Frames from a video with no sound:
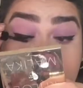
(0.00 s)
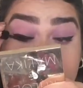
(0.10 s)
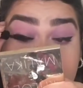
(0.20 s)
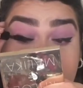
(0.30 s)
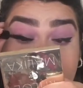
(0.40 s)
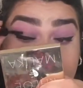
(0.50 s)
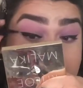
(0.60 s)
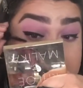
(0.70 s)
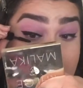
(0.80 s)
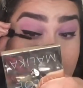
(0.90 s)
So now for
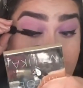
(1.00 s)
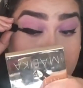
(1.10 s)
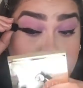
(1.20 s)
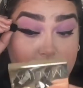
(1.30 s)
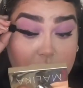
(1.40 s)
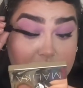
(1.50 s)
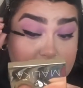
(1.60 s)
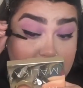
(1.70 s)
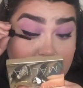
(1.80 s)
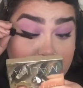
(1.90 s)
mascara, I'm using
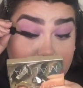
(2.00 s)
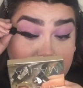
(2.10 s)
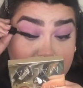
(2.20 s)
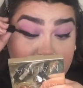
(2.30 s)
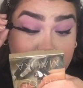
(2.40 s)
the Benefit